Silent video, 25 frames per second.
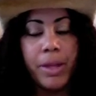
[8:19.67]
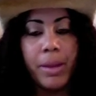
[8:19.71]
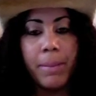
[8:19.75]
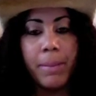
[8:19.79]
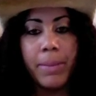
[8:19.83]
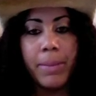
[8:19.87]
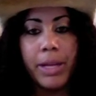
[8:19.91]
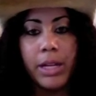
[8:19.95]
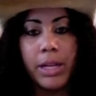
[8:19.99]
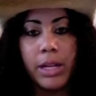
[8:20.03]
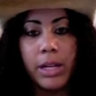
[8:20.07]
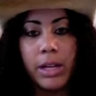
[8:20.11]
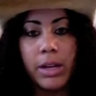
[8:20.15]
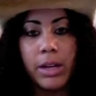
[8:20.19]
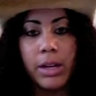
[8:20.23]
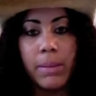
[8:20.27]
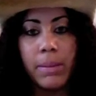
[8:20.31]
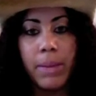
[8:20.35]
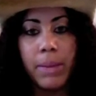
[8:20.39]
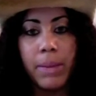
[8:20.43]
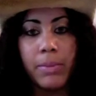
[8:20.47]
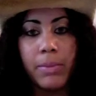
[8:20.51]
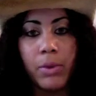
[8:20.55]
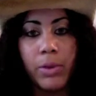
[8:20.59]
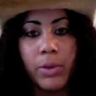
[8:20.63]
But
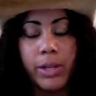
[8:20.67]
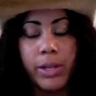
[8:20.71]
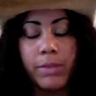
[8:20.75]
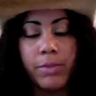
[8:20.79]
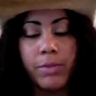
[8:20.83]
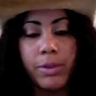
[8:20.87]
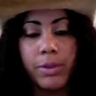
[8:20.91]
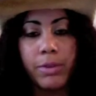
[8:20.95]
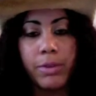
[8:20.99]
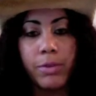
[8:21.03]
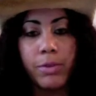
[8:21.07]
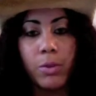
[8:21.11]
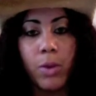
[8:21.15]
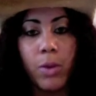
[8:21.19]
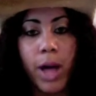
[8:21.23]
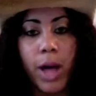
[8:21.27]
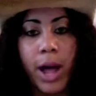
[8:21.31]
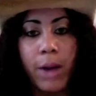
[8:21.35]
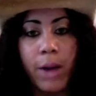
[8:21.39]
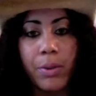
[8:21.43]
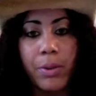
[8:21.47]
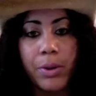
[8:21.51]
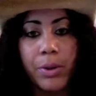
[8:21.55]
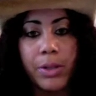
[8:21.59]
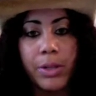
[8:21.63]
I'm going in for the full
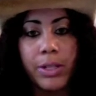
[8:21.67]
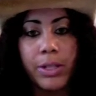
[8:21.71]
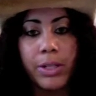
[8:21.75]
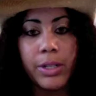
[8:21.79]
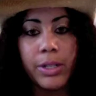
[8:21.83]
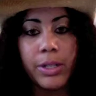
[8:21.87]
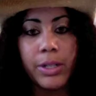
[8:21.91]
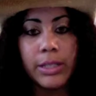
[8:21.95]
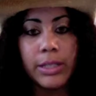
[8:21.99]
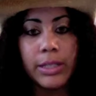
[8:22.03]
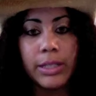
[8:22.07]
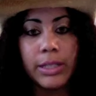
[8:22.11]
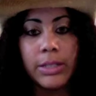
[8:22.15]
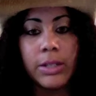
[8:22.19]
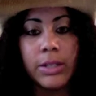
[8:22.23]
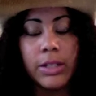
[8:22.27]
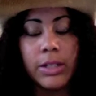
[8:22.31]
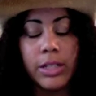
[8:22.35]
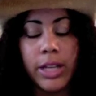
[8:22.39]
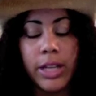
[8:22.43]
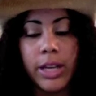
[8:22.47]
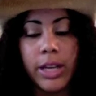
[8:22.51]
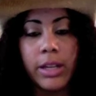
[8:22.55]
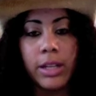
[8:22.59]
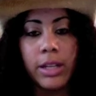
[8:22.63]
hour, because it's going to
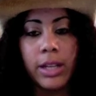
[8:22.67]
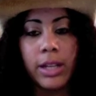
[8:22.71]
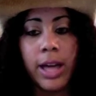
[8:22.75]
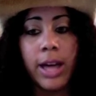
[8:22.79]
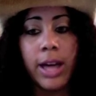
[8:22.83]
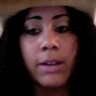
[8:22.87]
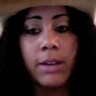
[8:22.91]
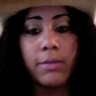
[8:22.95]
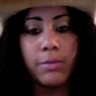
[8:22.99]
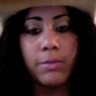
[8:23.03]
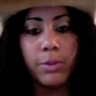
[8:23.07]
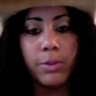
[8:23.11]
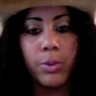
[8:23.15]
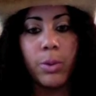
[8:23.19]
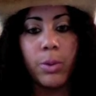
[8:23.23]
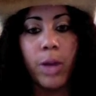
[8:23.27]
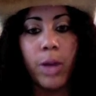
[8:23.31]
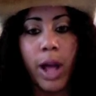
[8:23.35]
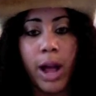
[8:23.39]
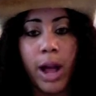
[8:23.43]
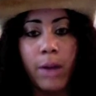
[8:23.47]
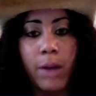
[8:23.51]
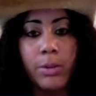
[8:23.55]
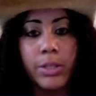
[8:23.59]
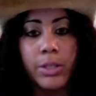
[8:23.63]
take a lot of full
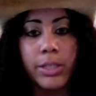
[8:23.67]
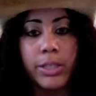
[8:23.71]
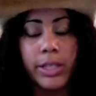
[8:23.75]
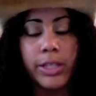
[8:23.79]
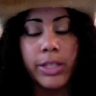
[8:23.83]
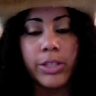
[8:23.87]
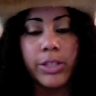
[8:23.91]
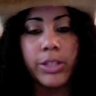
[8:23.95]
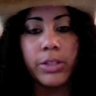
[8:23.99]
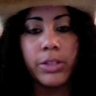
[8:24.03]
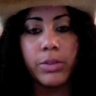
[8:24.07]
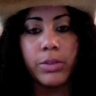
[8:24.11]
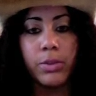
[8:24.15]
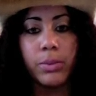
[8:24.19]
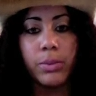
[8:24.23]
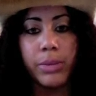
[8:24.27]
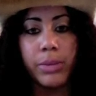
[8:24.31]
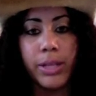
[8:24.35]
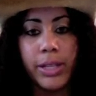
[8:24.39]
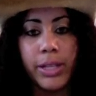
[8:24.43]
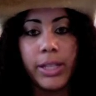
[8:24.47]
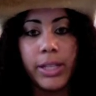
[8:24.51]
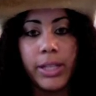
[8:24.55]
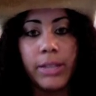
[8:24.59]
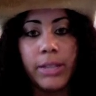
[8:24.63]
hour sessions for
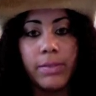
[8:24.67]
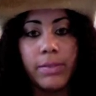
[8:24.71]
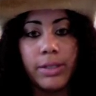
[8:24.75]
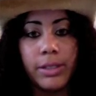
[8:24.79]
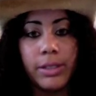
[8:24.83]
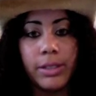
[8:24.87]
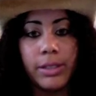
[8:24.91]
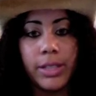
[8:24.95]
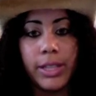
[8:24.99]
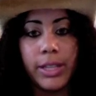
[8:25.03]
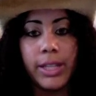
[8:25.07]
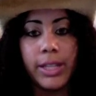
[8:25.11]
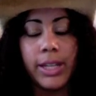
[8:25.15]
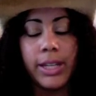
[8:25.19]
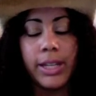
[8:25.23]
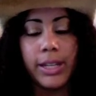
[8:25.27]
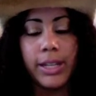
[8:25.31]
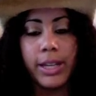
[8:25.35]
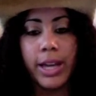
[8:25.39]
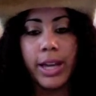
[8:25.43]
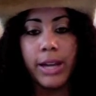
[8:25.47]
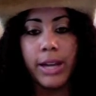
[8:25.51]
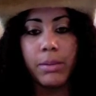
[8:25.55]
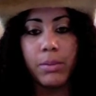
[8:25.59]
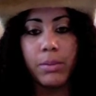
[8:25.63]
me to even get
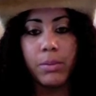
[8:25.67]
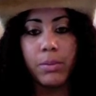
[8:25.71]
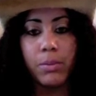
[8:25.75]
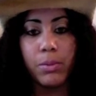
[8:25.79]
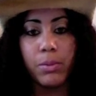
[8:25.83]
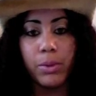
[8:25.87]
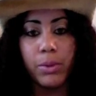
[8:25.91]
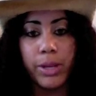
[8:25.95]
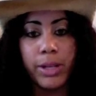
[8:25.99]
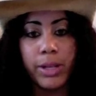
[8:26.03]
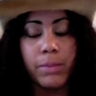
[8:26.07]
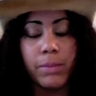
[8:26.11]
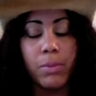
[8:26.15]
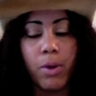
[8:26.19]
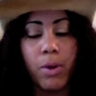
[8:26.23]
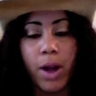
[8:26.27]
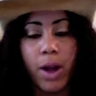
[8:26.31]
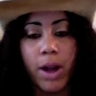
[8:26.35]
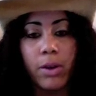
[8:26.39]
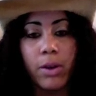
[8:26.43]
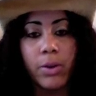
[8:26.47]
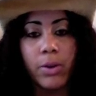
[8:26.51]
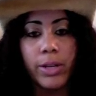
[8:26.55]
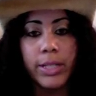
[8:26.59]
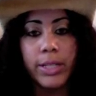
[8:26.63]
any
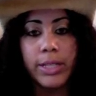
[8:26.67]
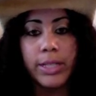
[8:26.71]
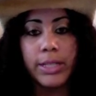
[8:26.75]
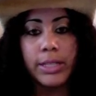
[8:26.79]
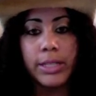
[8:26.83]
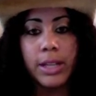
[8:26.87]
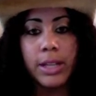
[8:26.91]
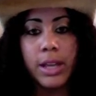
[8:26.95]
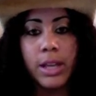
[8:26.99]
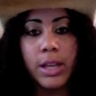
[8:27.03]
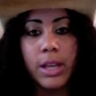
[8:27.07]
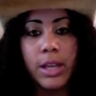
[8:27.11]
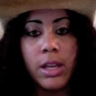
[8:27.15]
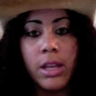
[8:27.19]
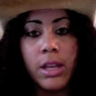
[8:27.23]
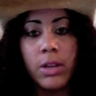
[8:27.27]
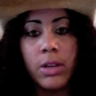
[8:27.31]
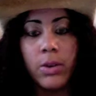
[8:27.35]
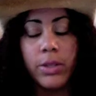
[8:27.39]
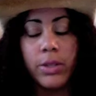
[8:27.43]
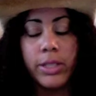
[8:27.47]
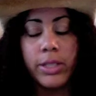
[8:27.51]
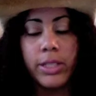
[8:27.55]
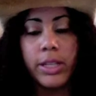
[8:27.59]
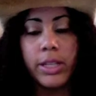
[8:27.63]
progress
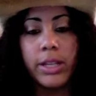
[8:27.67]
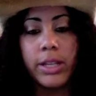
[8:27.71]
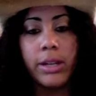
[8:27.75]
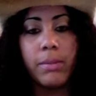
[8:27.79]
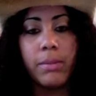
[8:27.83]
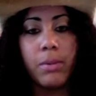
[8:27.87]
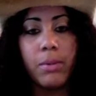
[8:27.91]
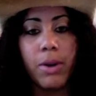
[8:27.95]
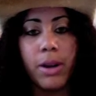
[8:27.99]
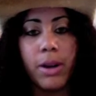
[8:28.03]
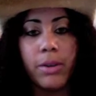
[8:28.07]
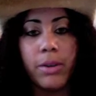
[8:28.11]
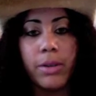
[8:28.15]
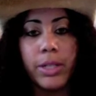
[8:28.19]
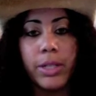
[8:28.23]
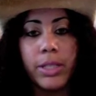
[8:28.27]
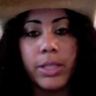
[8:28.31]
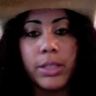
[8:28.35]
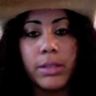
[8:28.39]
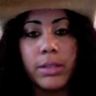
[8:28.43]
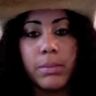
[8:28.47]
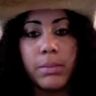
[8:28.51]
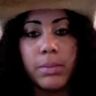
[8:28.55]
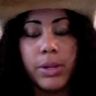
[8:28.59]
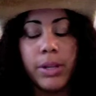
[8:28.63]
or see any
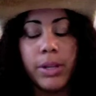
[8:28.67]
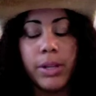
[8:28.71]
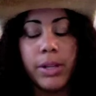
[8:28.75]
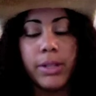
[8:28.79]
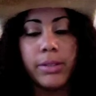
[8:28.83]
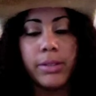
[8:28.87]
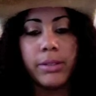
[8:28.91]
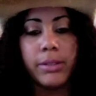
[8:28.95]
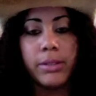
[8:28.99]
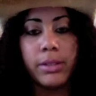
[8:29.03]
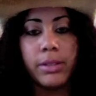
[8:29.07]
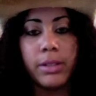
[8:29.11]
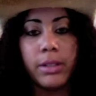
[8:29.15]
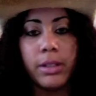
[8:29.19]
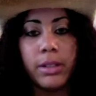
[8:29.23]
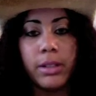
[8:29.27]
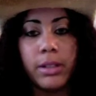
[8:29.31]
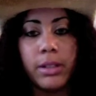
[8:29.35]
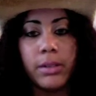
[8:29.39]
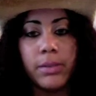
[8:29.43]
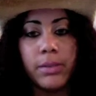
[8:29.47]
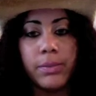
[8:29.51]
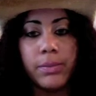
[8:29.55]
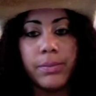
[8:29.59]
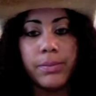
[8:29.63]
progress. But, you
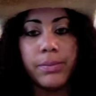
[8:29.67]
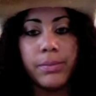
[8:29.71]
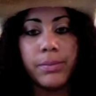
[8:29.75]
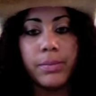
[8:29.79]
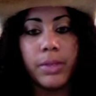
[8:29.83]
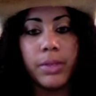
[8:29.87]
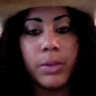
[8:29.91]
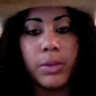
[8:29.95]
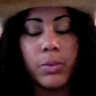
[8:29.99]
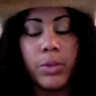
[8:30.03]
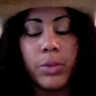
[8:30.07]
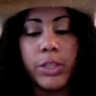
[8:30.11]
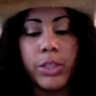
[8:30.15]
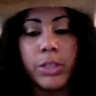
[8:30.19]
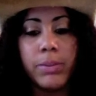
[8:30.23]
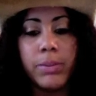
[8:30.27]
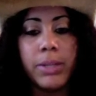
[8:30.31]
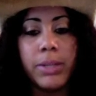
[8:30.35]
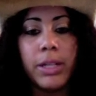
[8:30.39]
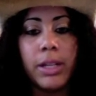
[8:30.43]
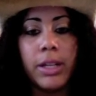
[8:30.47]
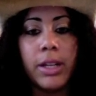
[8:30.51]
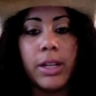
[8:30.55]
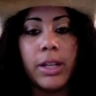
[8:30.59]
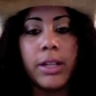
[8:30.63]
know, wish
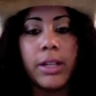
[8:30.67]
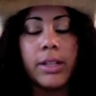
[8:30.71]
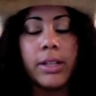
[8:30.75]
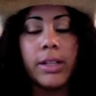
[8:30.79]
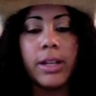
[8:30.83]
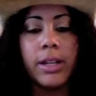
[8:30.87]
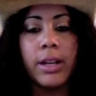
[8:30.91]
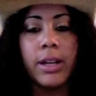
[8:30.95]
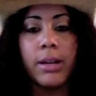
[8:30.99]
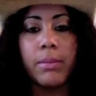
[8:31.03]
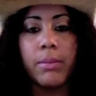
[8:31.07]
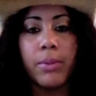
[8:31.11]
me luck.